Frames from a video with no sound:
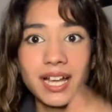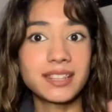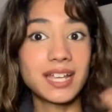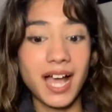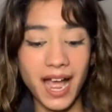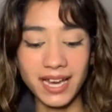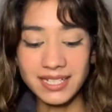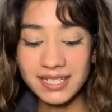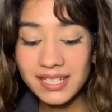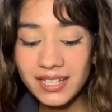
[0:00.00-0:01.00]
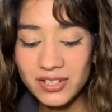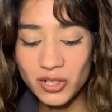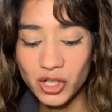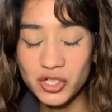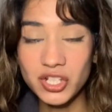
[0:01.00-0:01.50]
The ideas
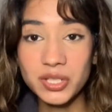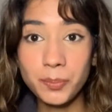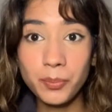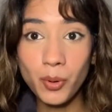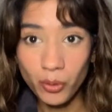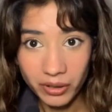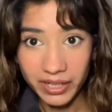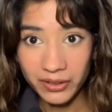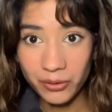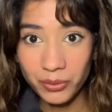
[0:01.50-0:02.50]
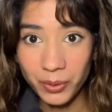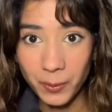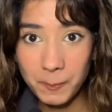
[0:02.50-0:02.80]
are just pouring through.